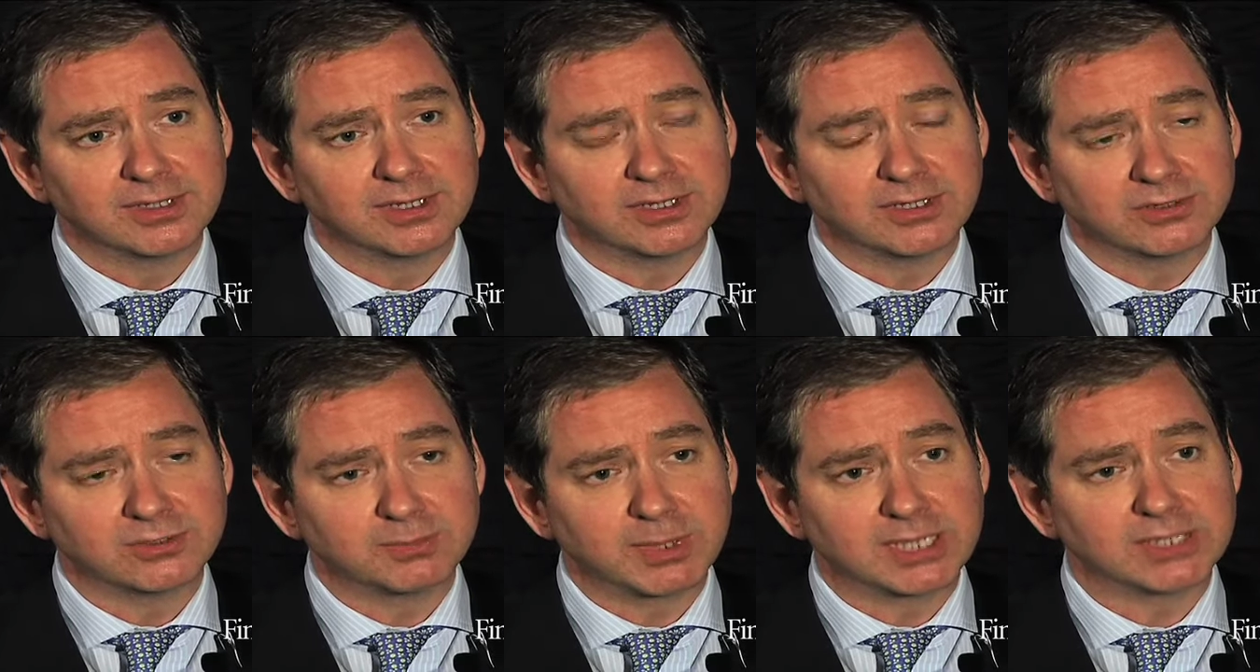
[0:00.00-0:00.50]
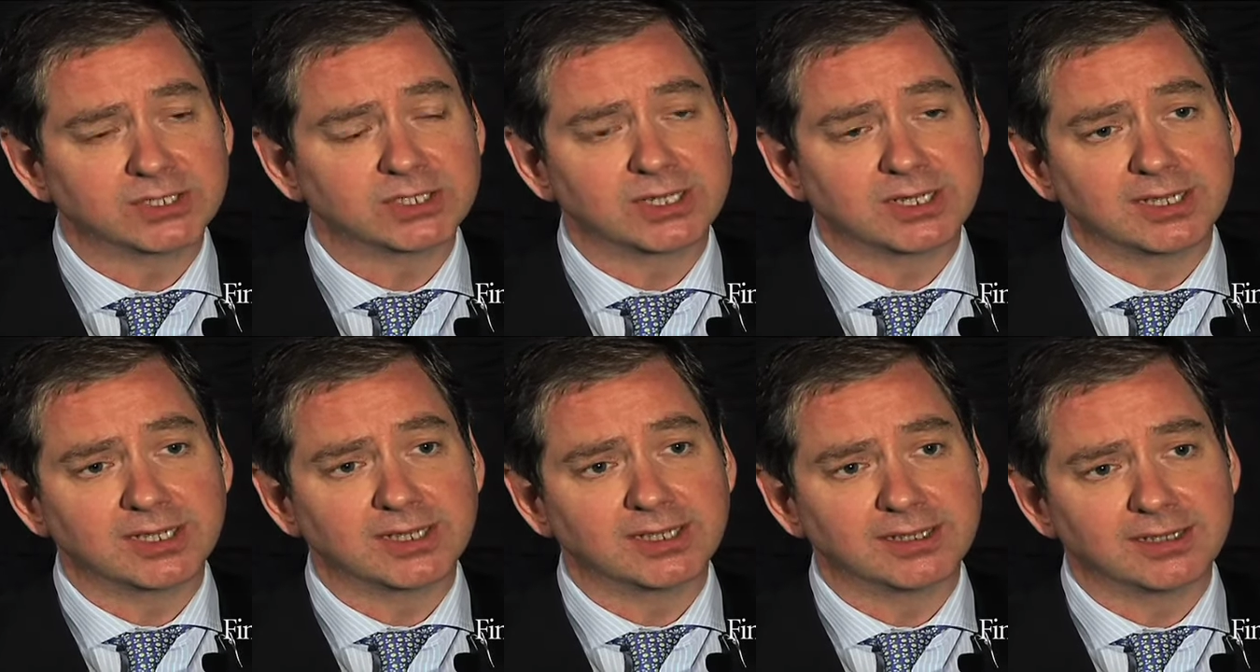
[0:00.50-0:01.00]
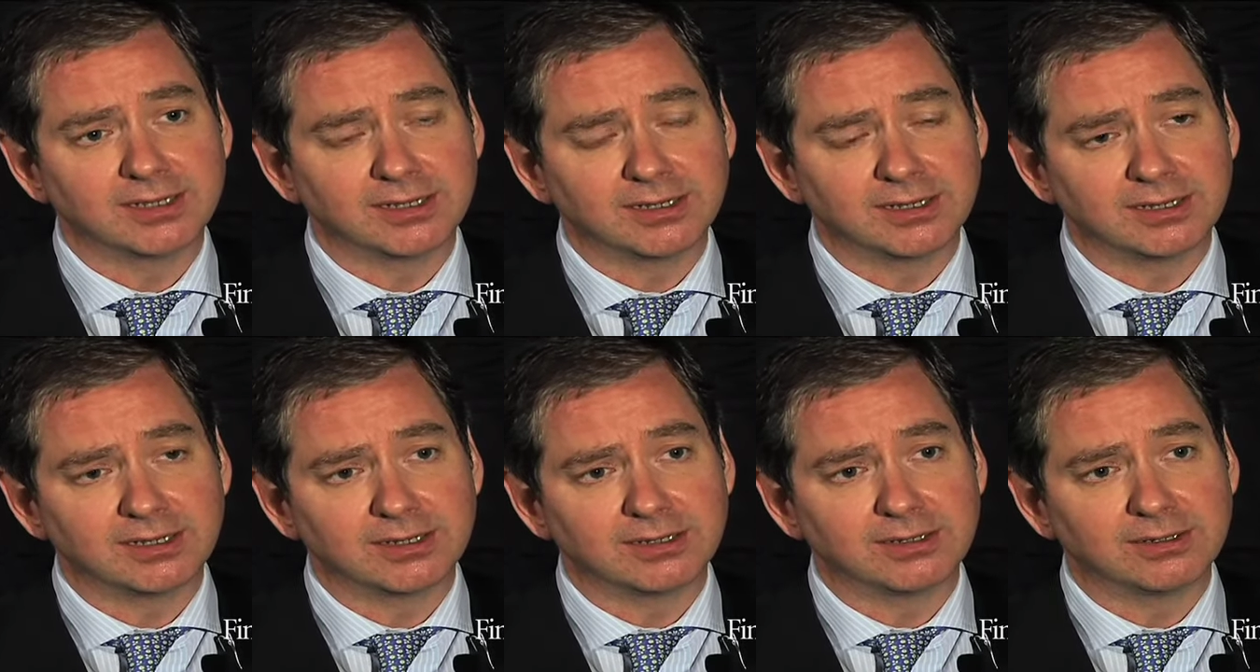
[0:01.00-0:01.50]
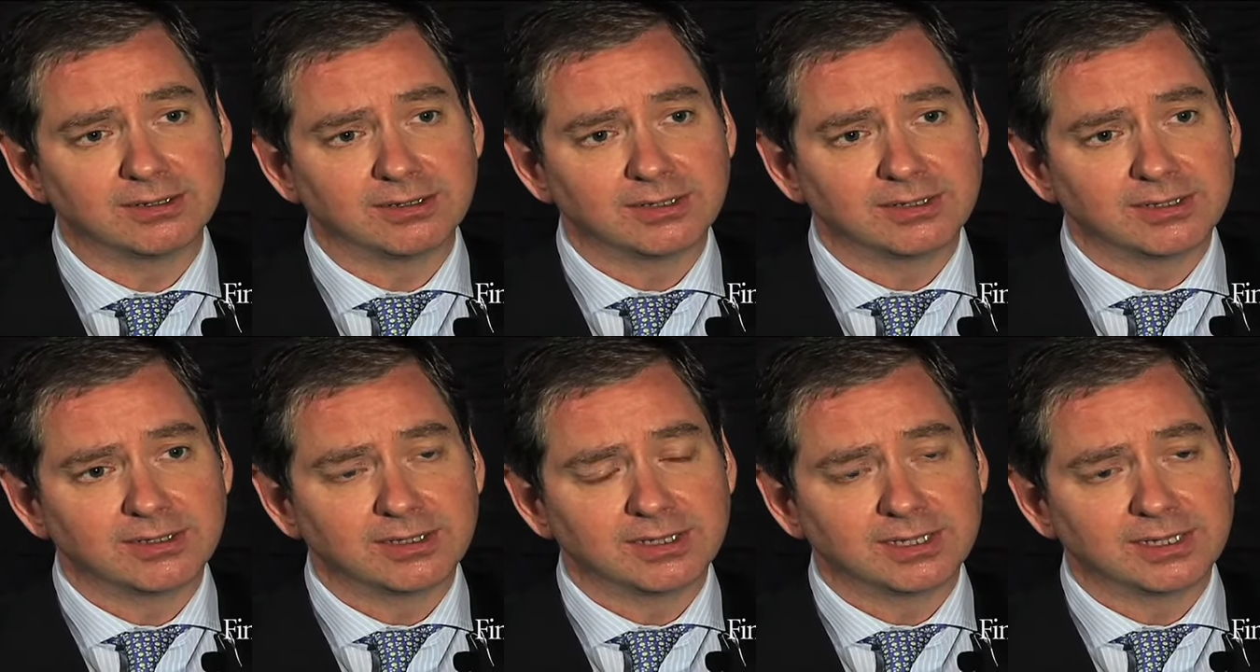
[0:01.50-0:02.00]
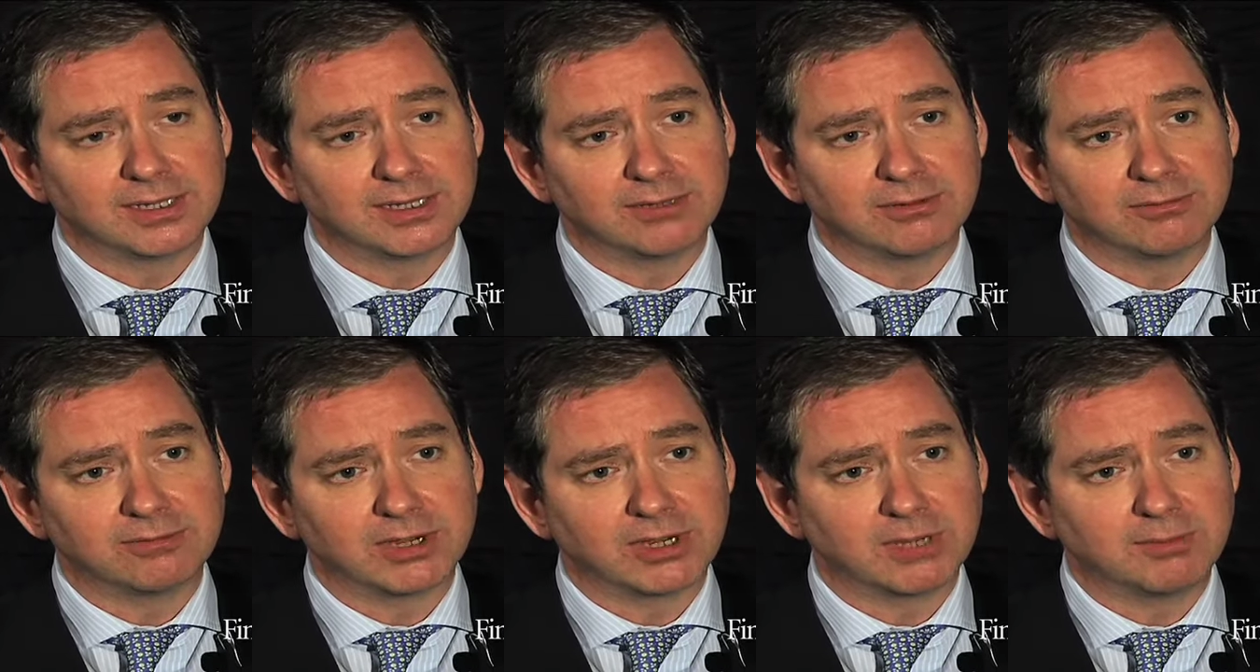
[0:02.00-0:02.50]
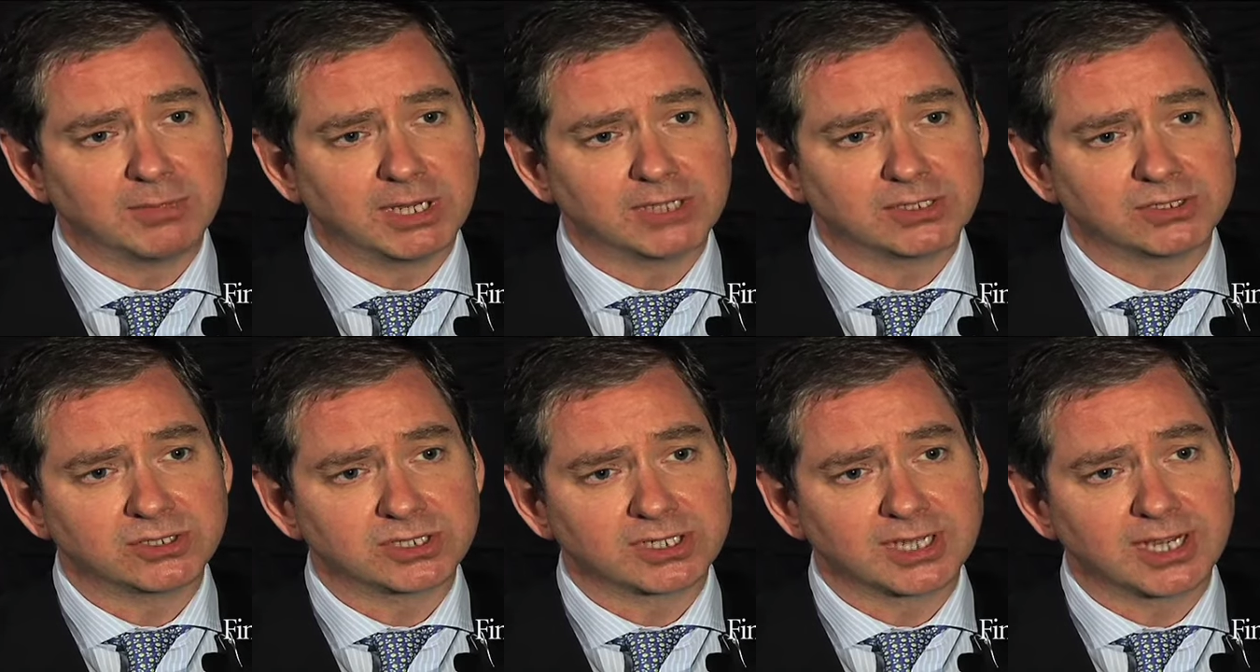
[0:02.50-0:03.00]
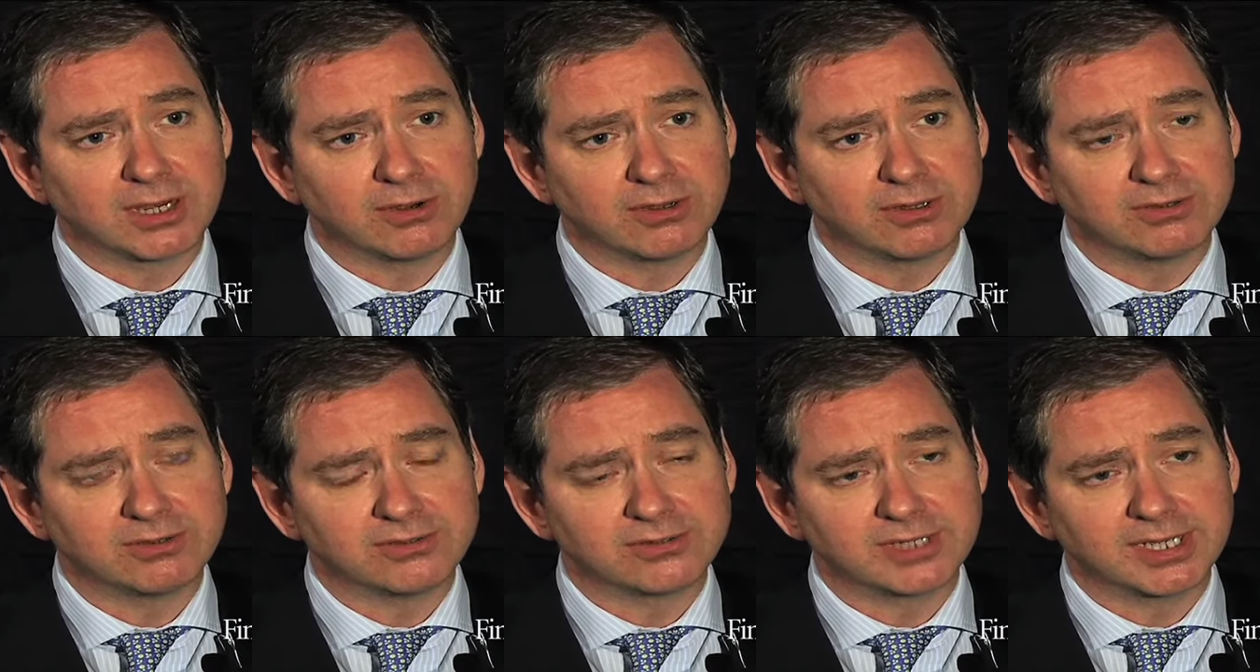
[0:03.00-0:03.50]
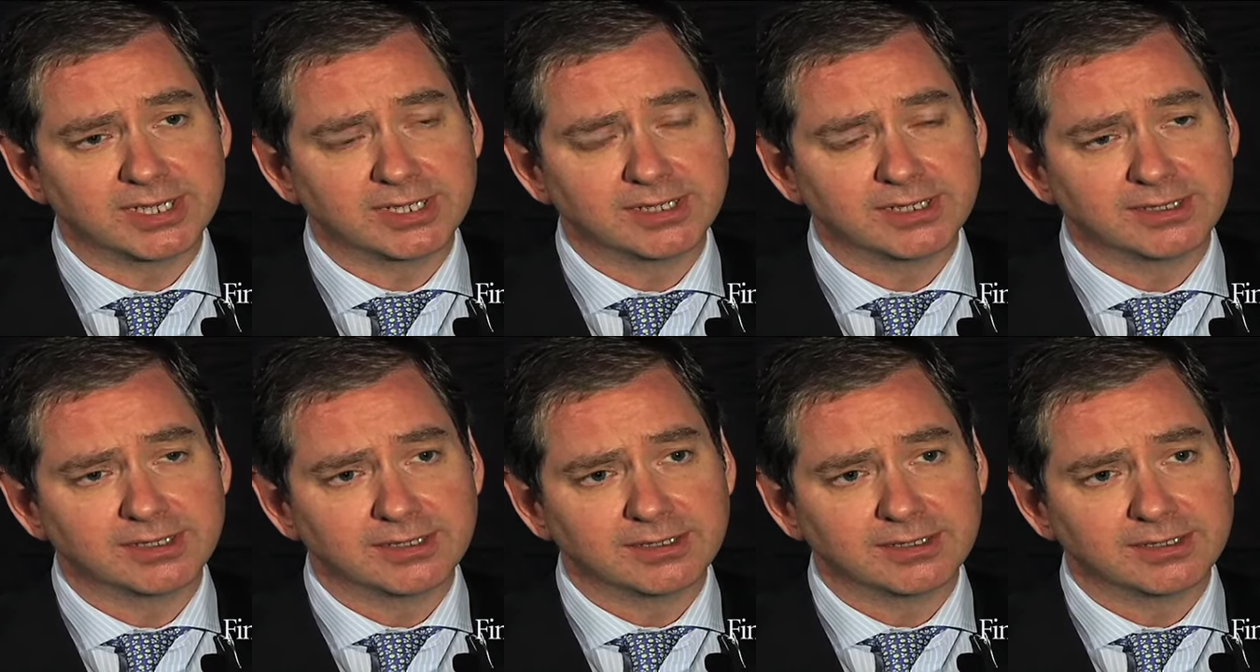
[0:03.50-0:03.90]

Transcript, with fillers: especially, are uh, very much a currency